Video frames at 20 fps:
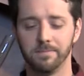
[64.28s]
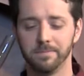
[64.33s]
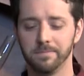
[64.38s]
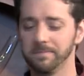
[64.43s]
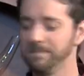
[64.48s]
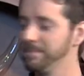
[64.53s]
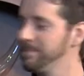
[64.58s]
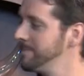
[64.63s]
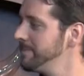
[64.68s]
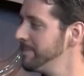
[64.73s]

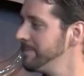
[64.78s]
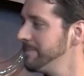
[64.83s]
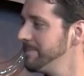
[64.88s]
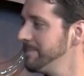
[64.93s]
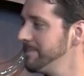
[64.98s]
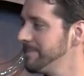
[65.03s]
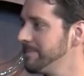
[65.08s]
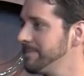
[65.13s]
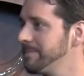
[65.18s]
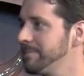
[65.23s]

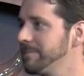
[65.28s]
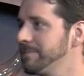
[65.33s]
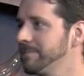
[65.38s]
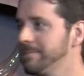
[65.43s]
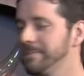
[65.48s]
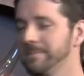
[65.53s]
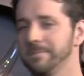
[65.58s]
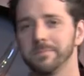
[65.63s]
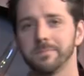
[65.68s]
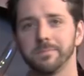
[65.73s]

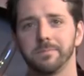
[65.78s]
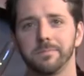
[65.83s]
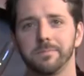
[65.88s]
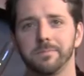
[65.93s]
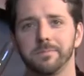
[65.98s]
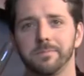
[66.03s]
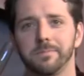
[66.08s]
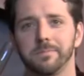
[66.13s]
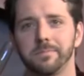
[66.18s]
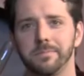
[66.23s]

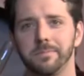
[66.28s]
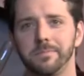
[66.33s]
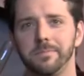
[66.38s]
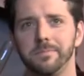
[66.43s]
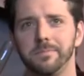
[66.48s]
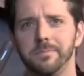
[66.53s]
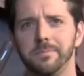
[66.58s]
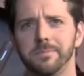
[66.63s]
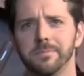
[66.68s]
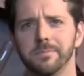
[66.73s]

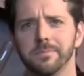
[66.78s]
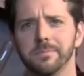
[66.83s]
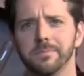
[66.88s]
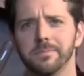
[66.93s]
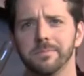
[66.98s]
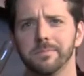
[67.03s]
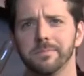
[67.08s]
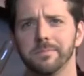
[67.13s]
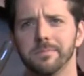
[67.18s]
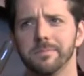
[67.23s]

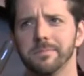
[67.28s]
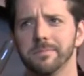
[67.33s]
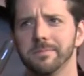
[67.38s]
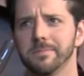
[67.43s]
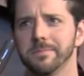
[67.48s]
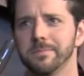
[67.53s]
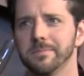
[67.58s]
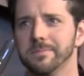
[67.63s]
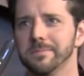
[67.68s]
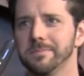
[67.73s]

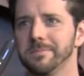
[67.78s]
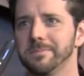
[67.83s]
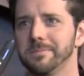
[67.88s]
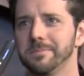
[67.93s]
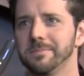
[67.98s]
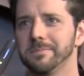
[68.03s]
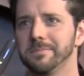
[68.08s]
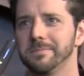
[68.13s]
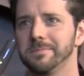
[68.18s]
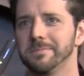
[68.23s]

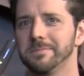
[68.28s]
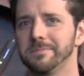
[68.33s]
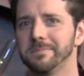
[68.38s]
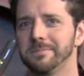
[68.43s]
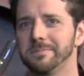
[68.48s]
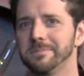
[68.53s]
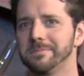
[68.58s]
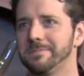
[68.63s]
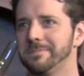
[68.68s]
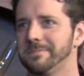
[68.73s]

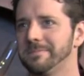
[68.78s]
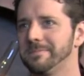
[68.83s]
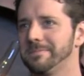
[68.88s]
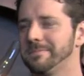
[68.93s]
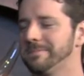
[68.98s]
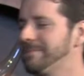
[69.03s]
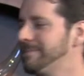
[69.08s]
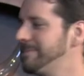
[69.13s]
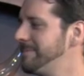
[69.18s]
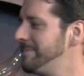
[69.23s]

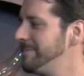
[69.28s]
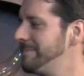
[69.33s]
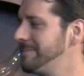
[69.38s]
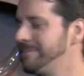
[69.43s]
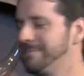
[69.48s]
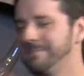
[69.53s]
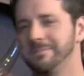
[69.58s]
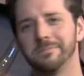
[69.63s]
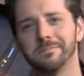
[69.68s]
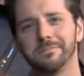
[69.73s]

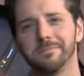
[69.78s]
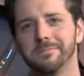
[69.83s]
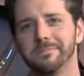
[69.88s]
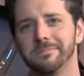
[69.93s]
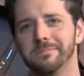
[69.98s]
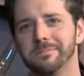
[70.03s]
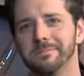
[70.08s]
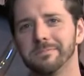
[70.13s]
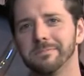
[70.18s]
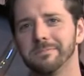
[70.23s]

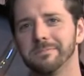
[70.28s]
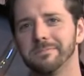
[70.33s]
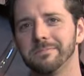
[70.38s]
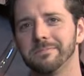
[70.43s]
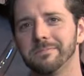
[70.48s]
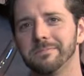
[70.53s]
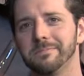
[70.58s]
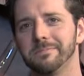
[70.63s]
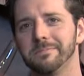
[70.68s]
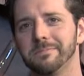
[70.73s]

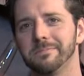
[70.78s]
(not speaking)